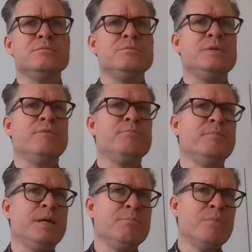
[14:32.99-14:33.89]
we have
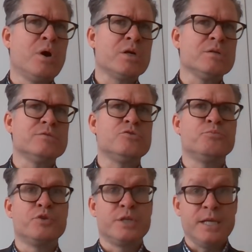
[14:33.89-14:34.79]
made models to
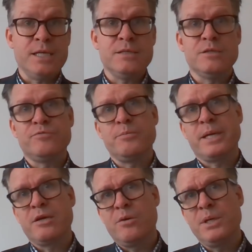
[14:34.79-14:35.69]
predict this from
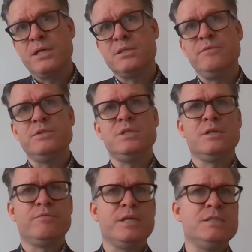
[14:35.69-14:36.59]
economic activity and
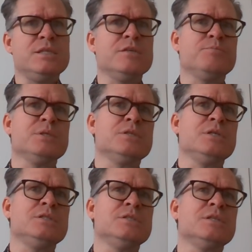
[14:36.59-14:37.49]
inflation
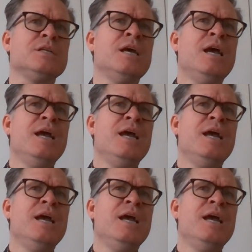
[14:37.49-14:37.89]
expectations, and